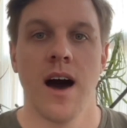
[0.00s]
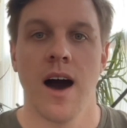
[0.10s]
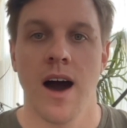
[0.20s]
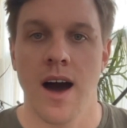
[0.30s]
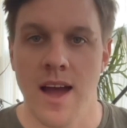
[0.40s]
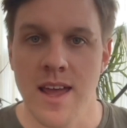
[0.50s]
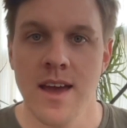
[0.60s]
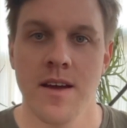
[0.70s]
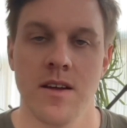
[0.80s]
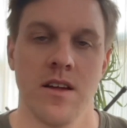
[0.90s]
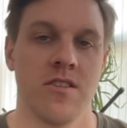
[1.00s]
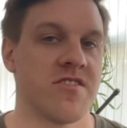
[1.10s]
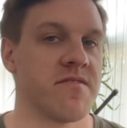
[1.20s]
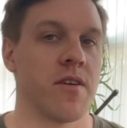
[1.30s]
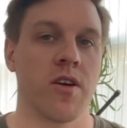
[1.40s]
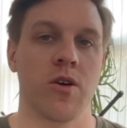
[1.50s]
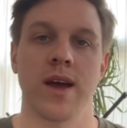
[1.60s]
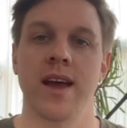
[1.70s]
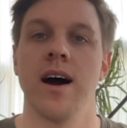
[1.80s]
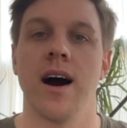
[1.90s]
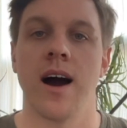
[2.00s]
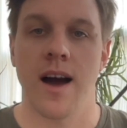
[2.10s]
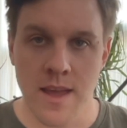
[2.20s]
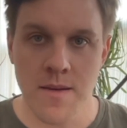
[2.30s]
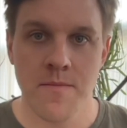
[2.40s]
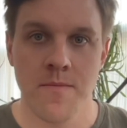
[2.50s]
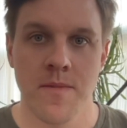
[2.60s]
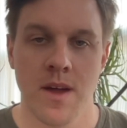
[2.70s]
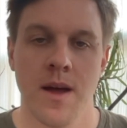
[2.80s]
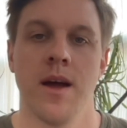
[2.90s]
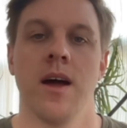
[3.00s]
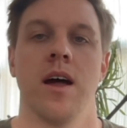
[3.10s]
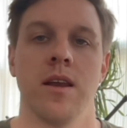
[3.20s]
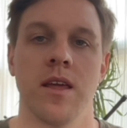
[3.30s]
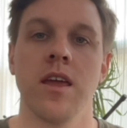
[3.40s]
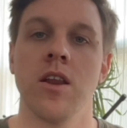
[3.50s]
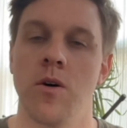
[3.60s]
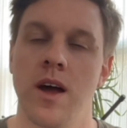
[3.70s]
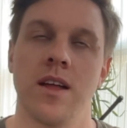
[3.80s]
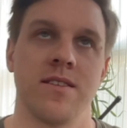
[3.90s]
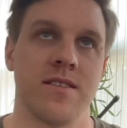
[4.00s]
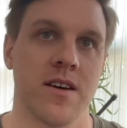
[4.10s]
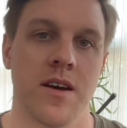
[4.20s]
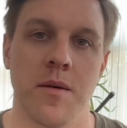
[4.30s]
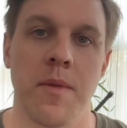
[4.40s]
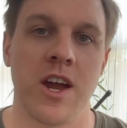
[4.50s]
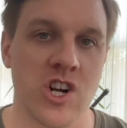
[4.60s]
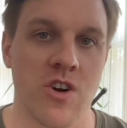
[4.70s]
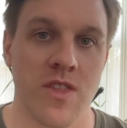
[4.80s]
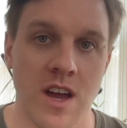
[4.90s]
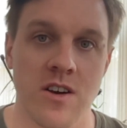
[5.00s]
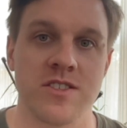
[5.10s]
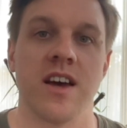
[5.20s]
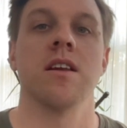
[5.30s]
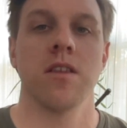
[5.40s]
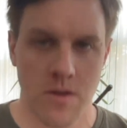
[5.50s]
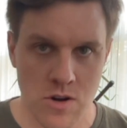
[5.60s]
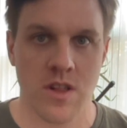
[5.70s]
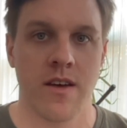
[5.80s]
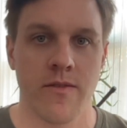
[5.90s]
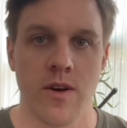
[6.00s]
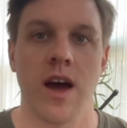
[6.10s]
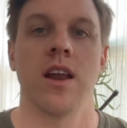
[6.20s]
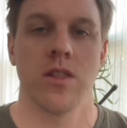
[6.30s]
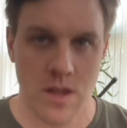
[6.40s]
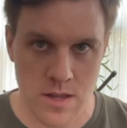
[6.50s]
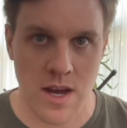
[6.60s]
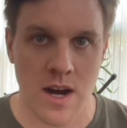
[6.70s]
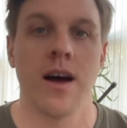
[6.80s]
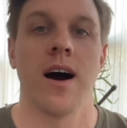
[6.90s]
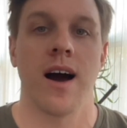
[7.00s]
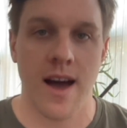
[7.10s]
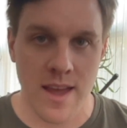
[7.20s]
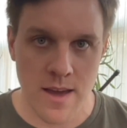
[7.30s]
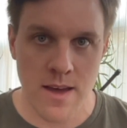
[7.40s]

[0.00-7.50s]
Hai, it's just very quick, hai. And, and to make sure they understand, usually give your head a little nod, hai.